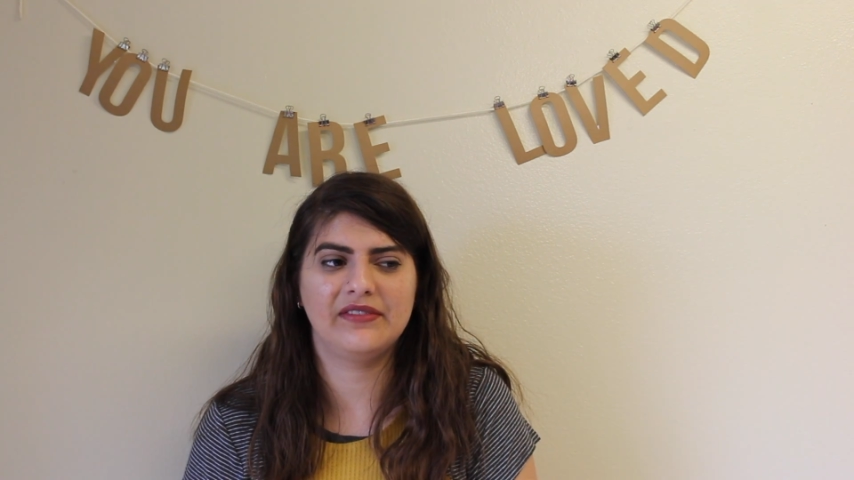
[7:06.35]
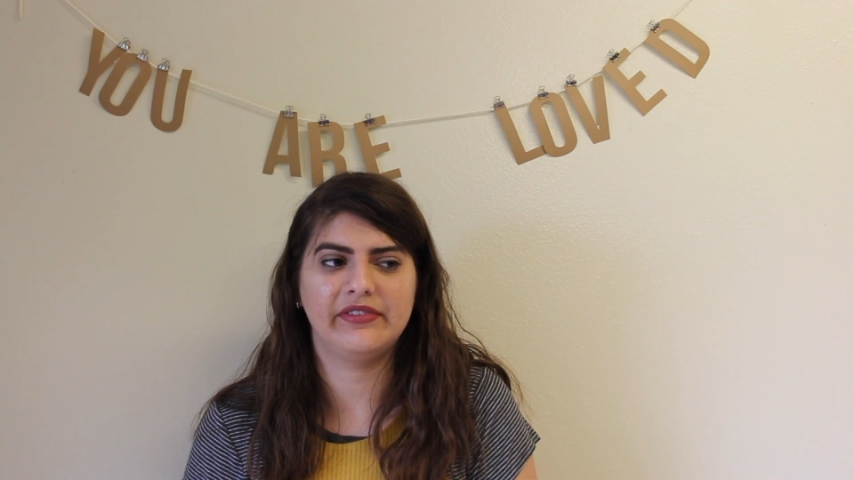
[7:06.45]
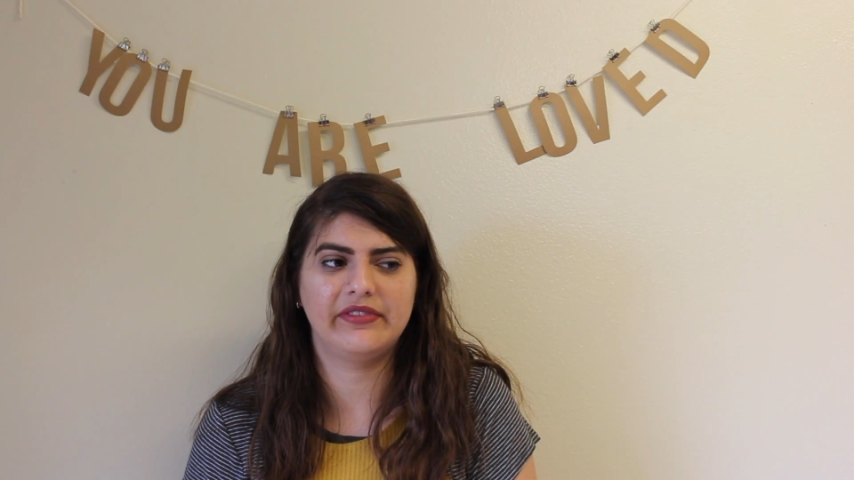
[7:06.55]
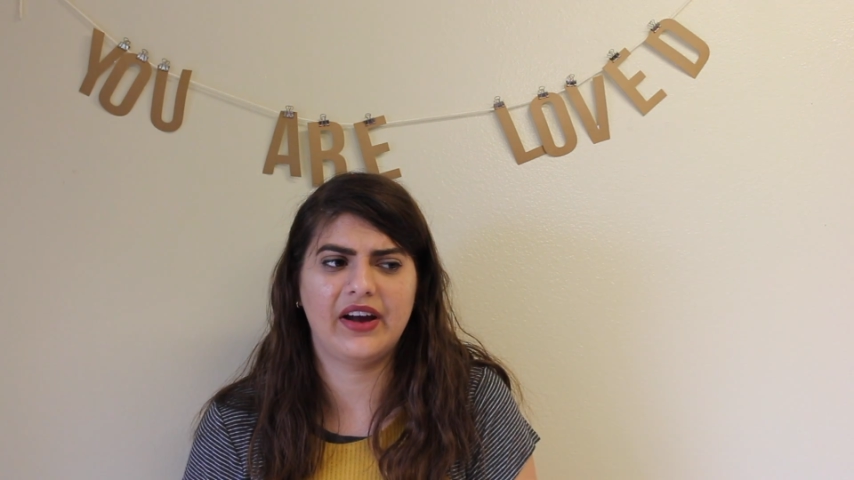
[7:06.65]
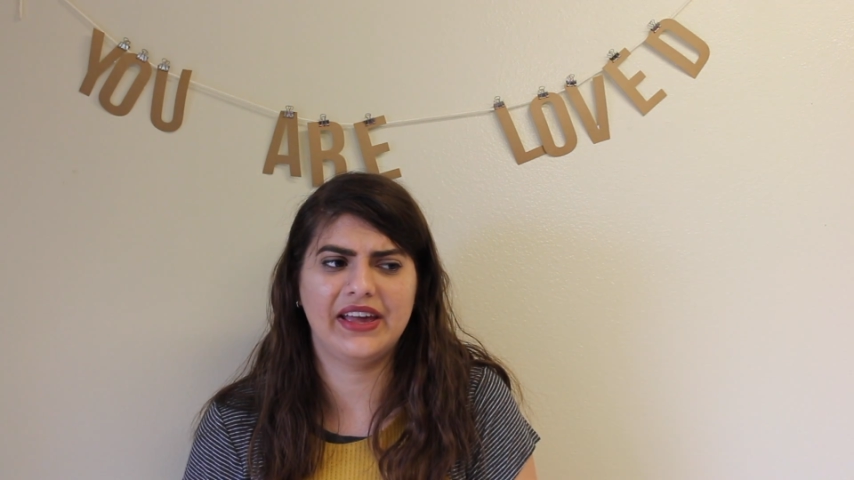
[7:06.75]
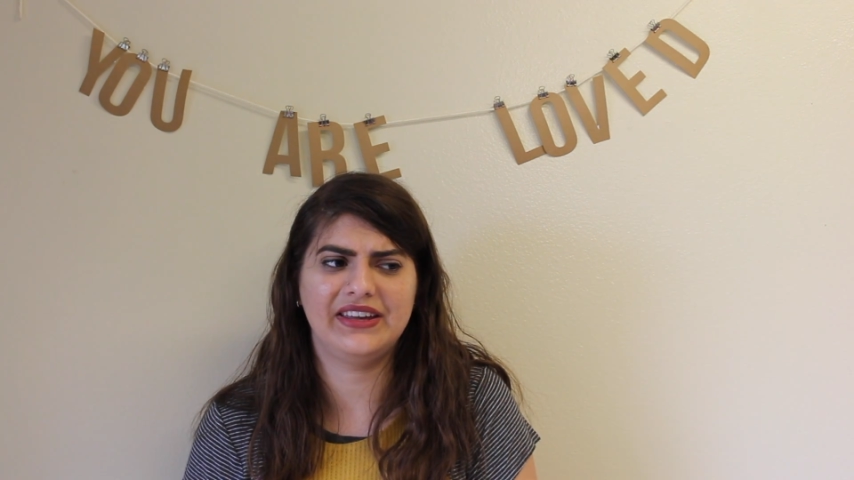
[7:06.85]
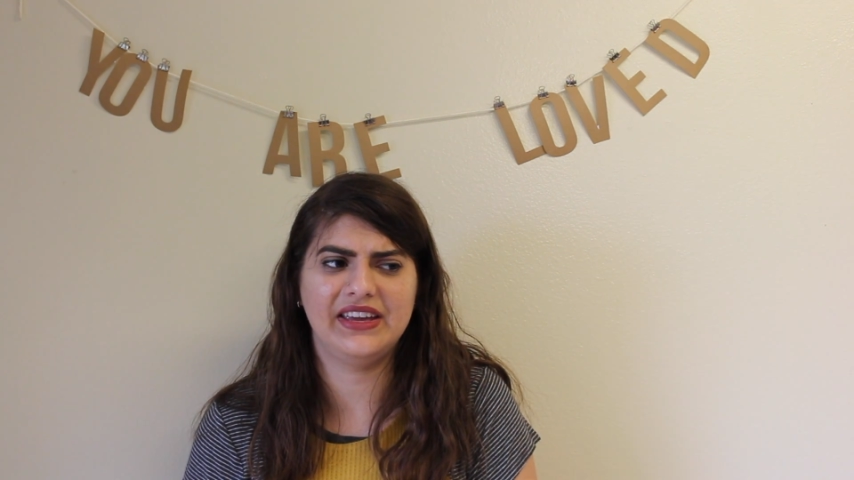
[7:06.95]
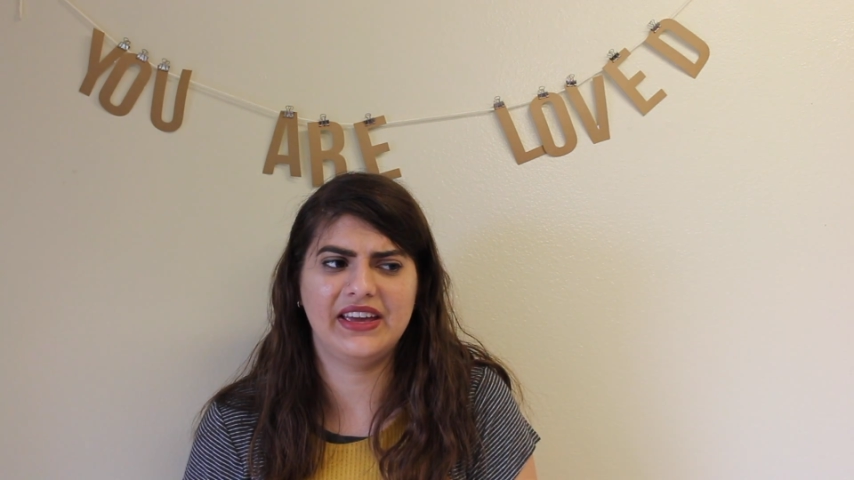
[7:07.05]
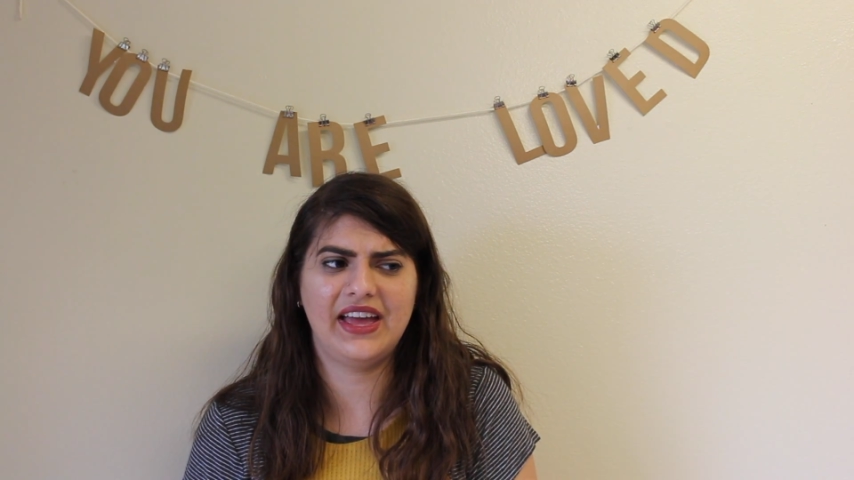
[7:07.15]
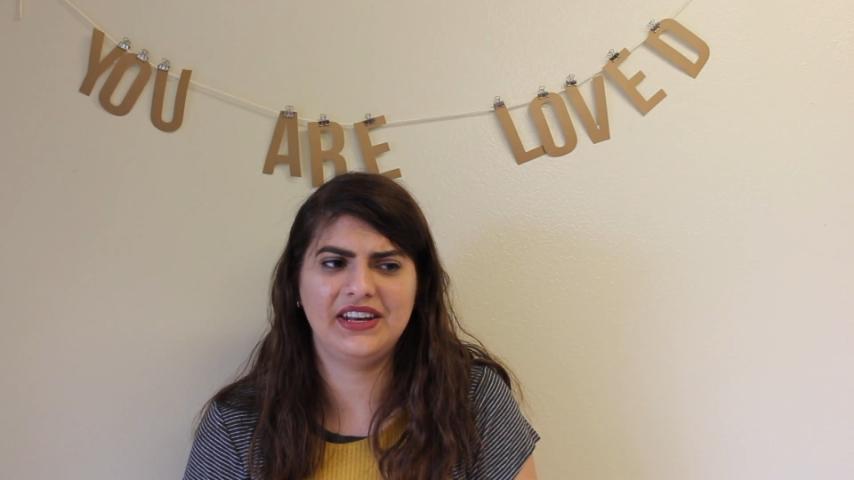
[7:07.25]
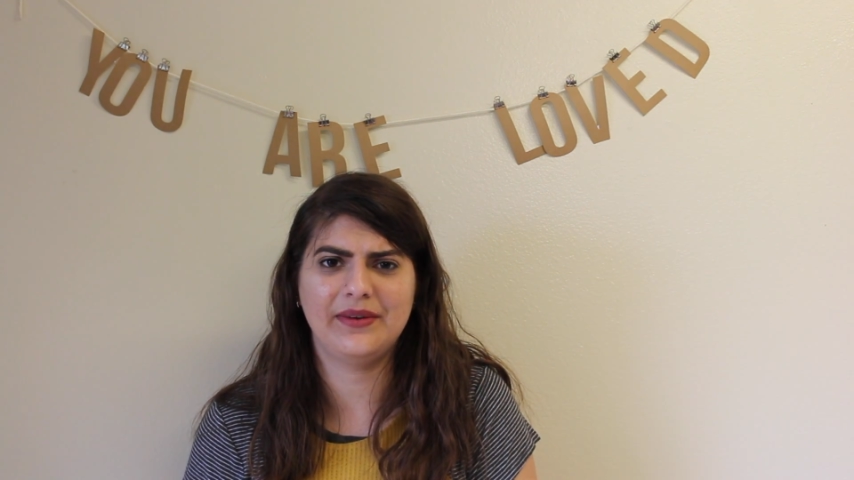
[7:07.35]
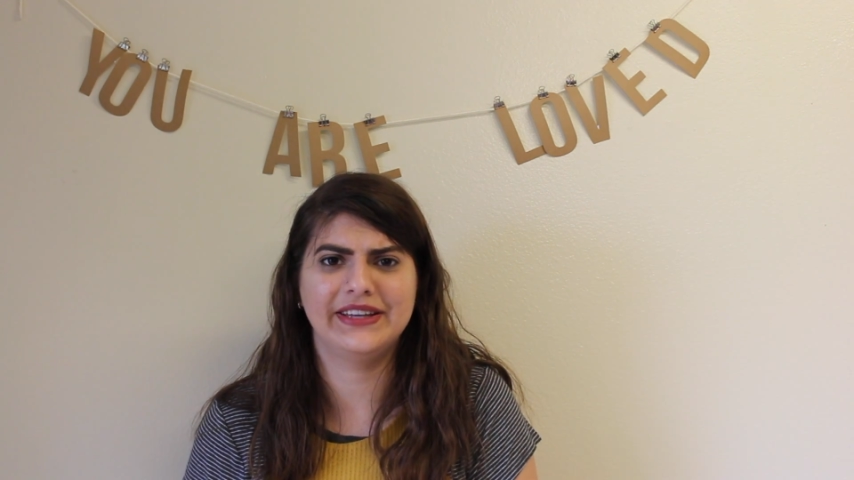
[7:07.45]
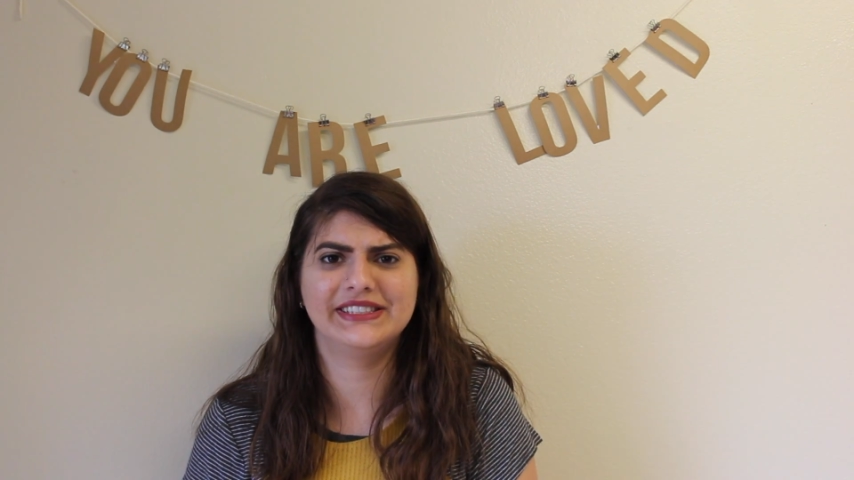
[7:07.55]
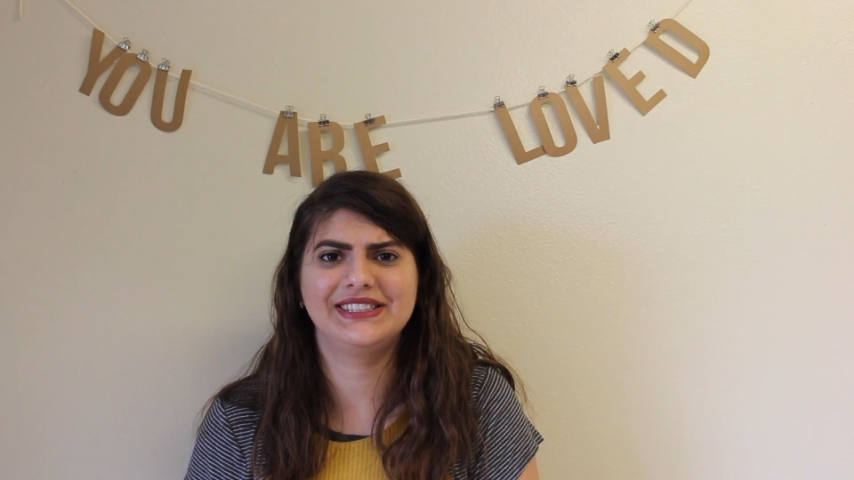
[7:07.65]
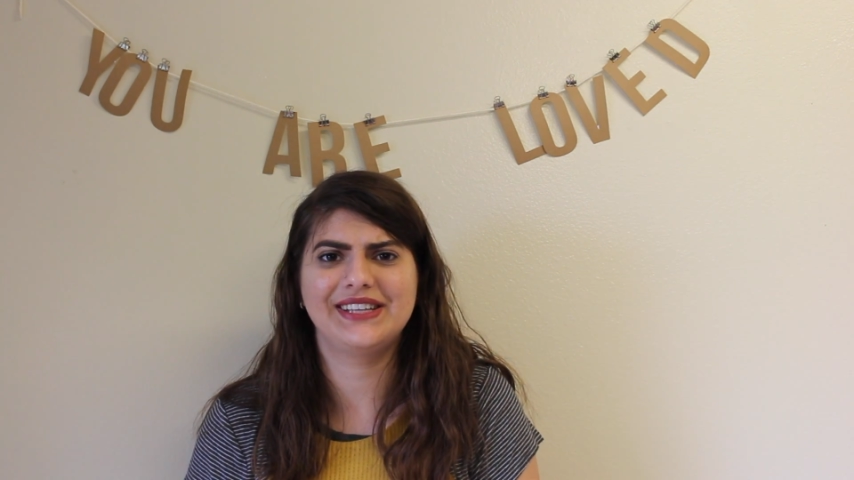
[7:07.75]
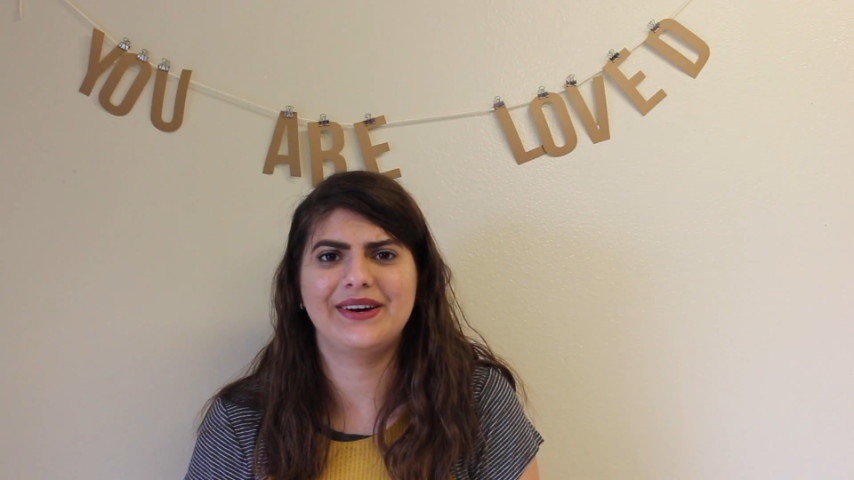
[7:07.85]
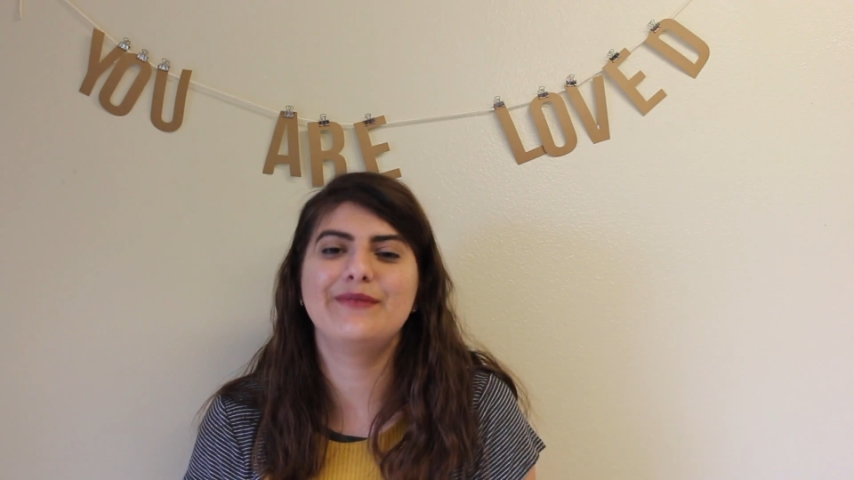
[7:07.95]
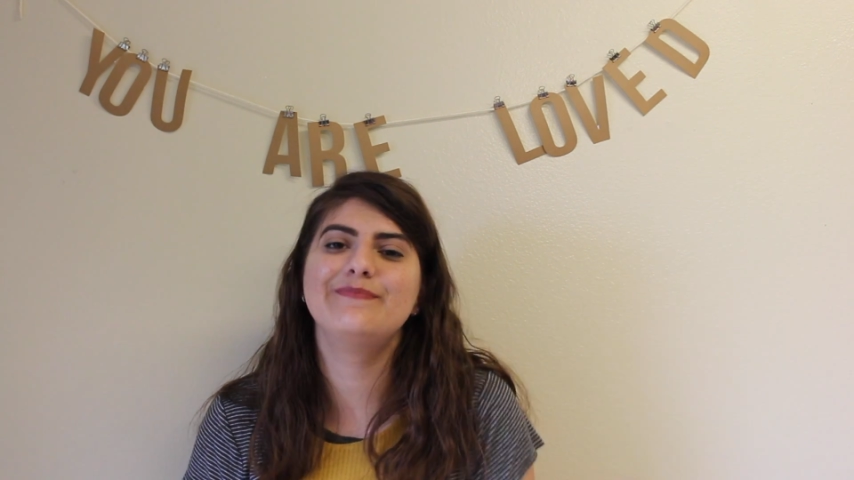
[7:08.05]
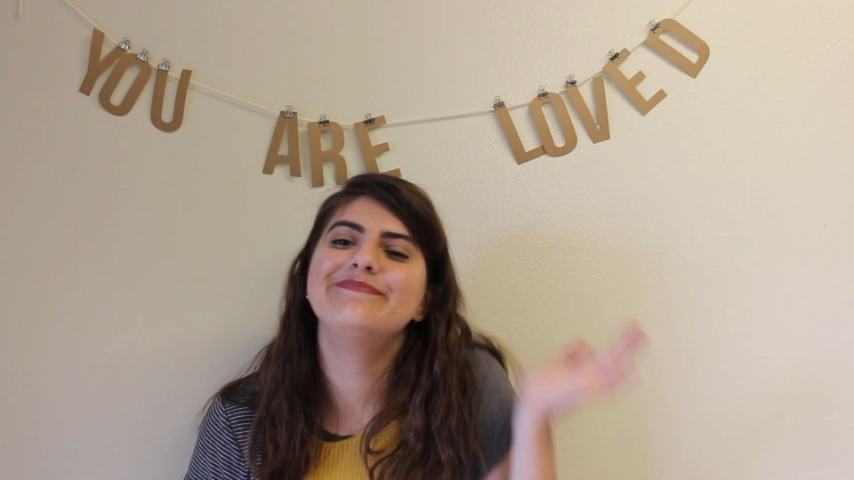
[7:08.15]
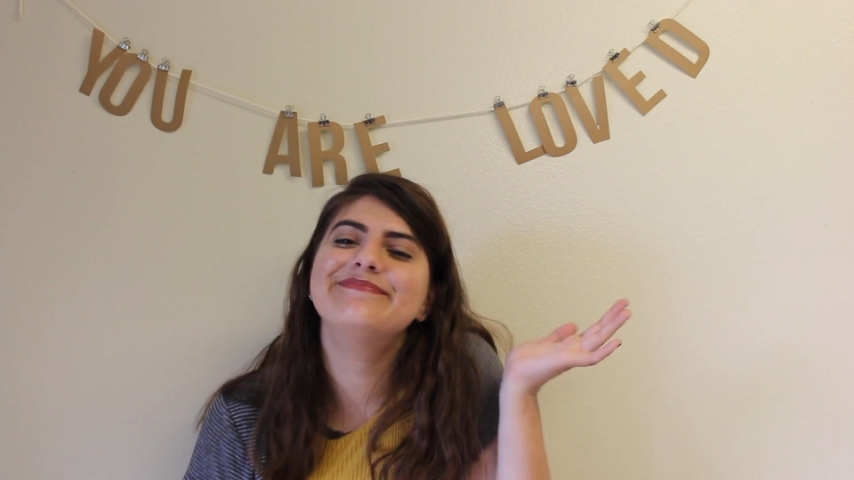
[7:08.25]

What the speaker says: variety anyways, so